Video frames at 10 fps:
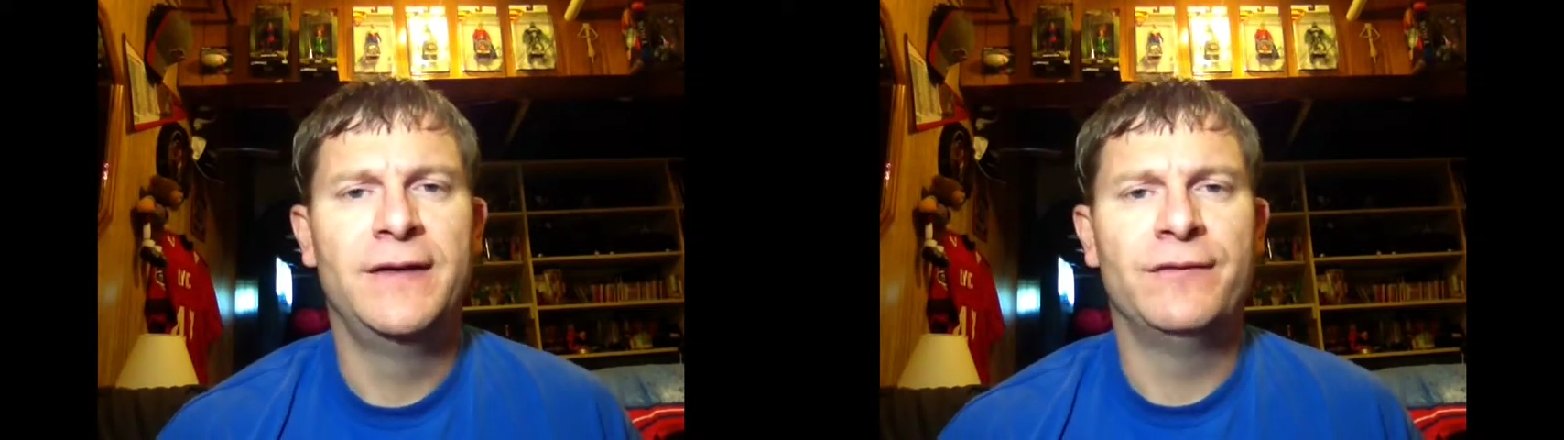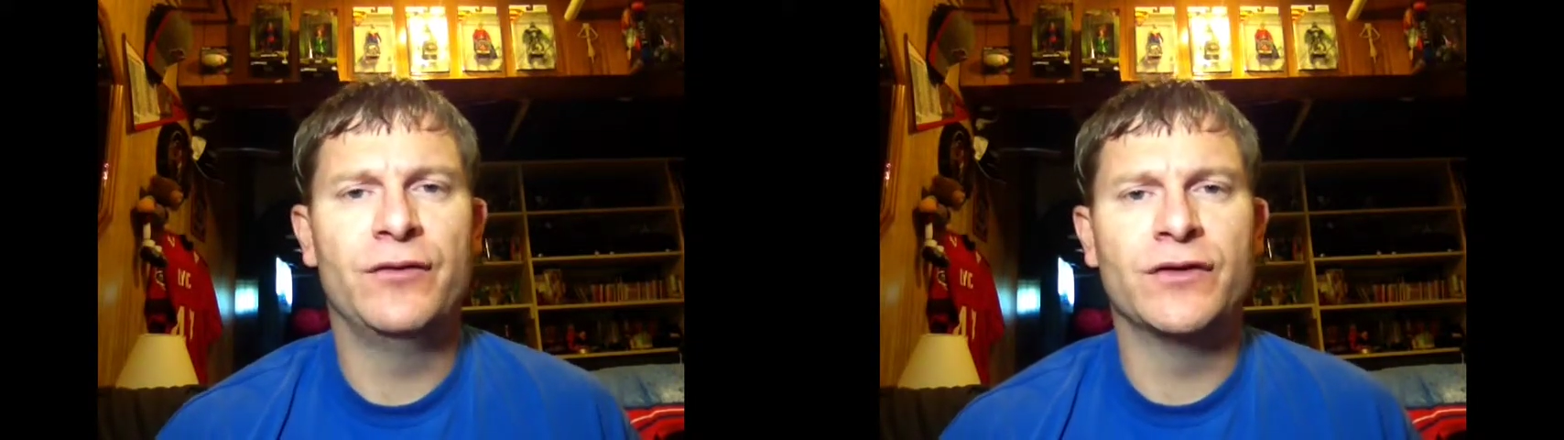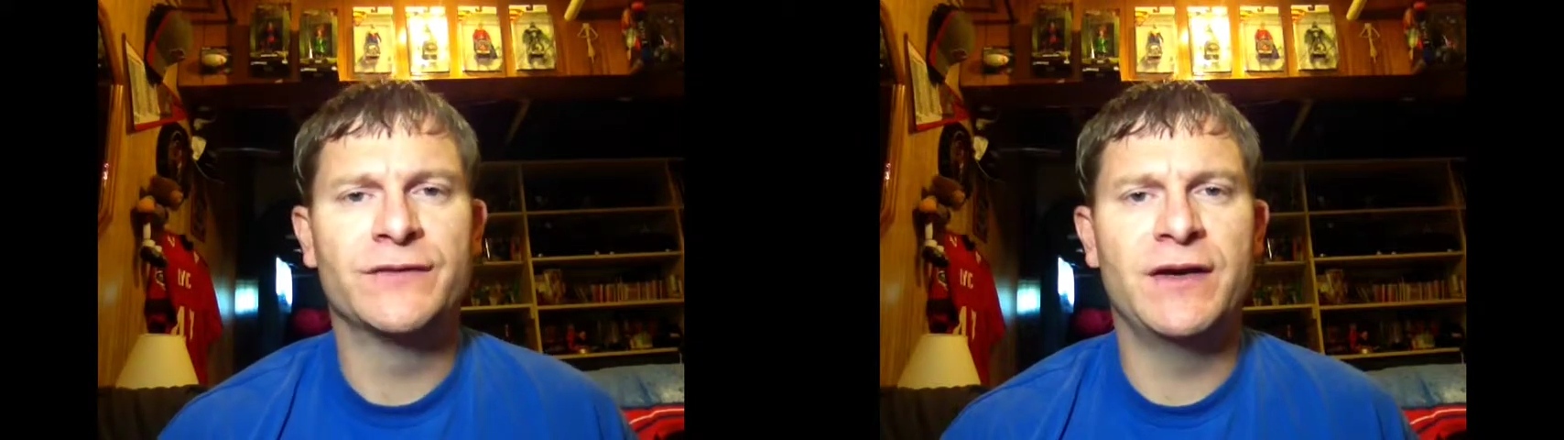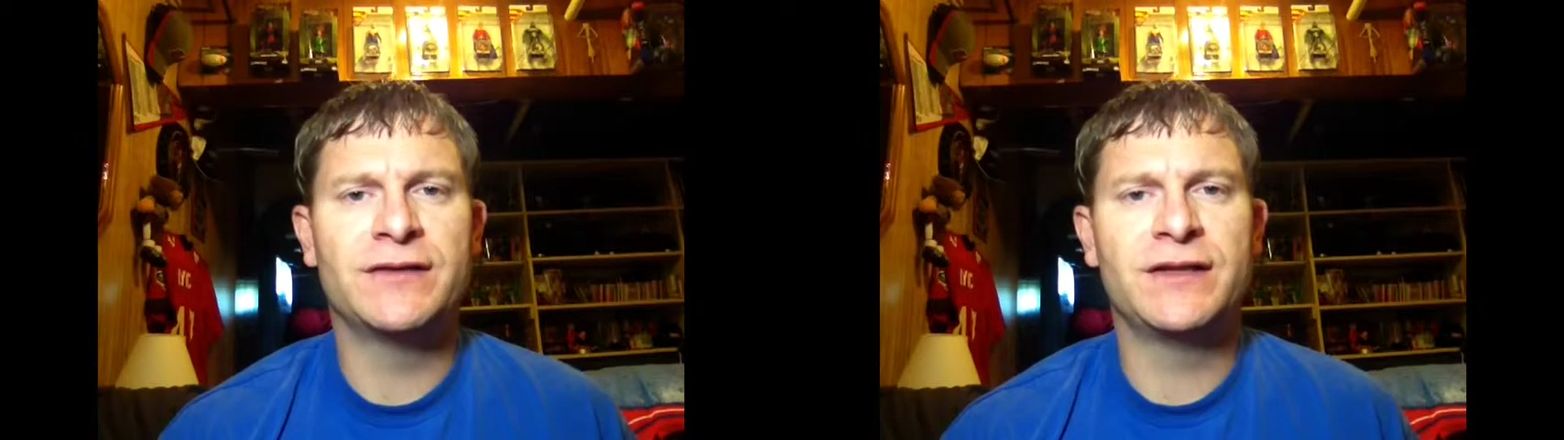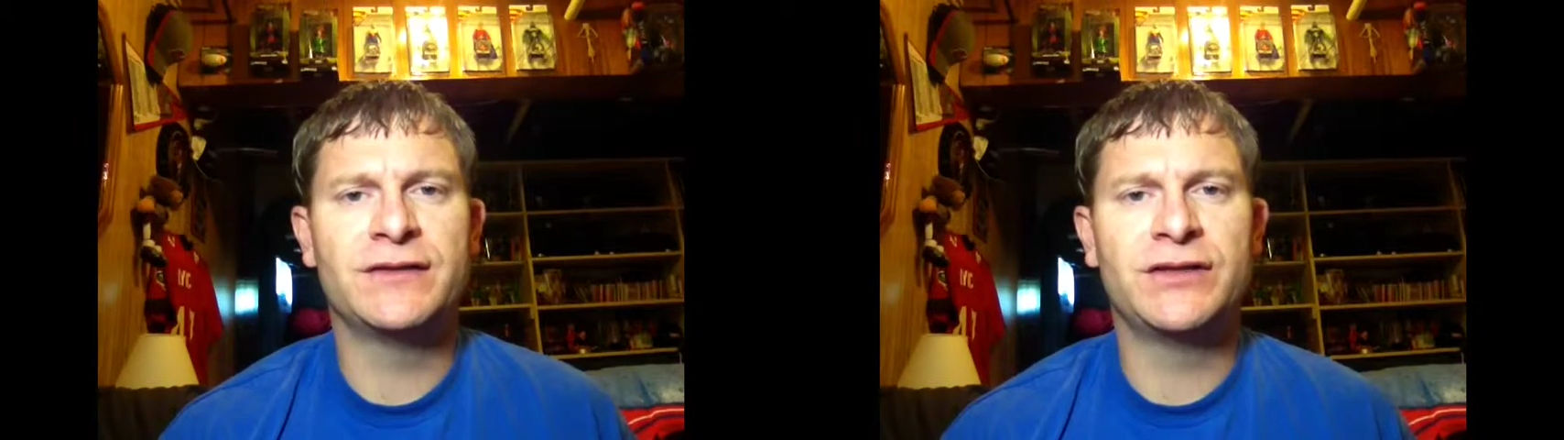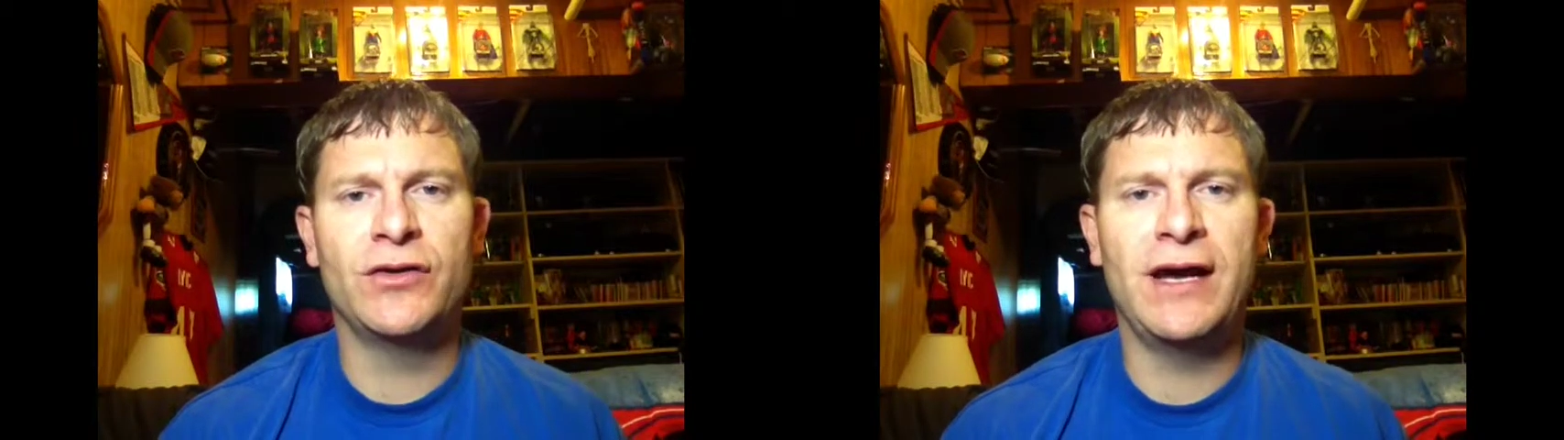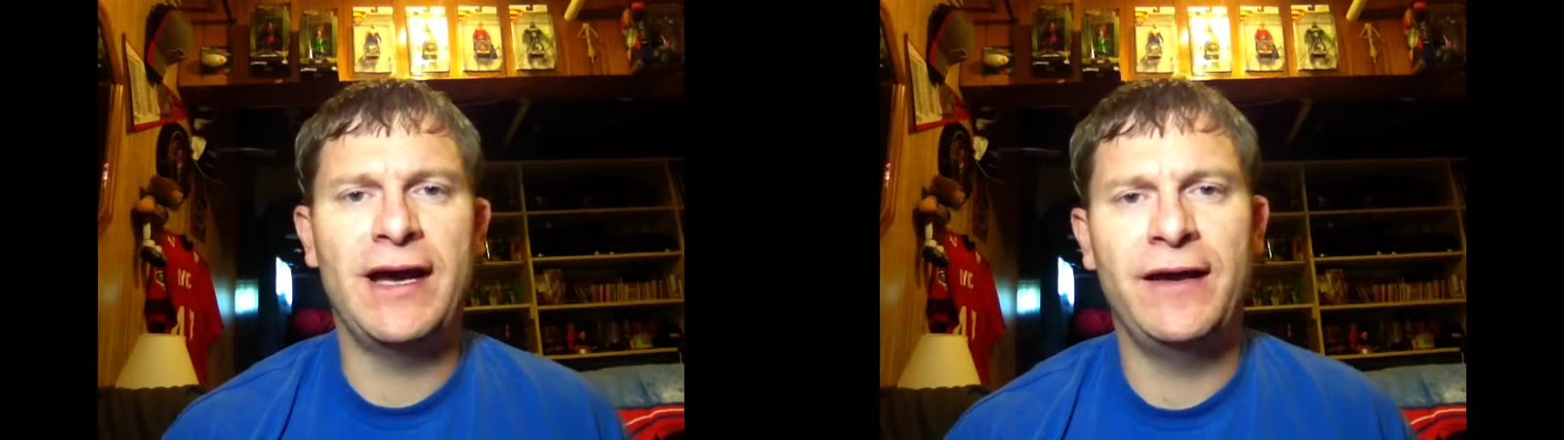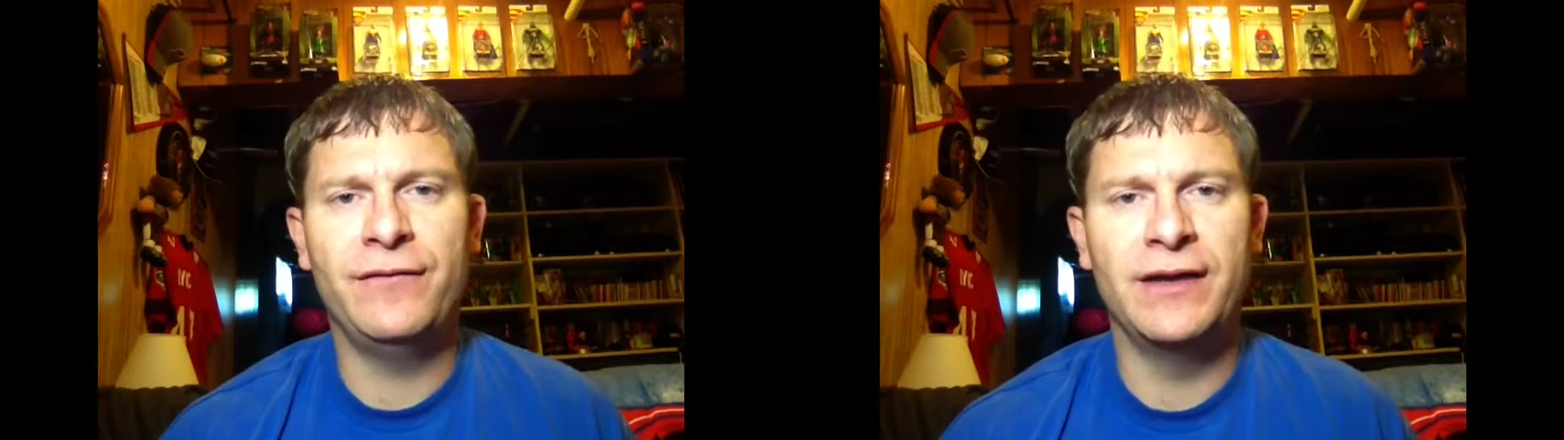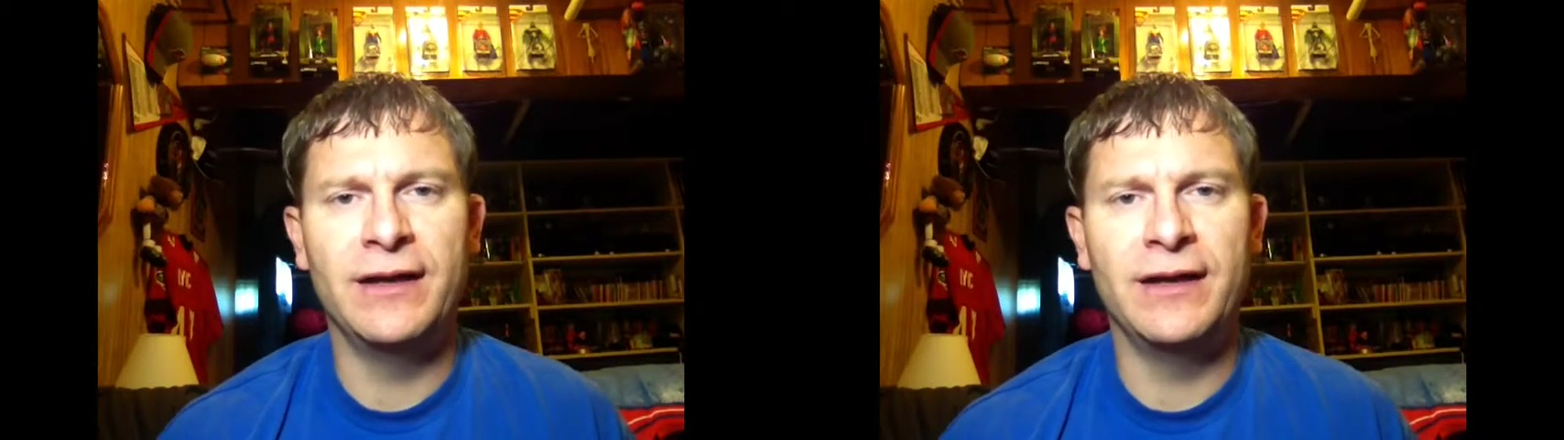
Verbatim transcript: for those of us that still have an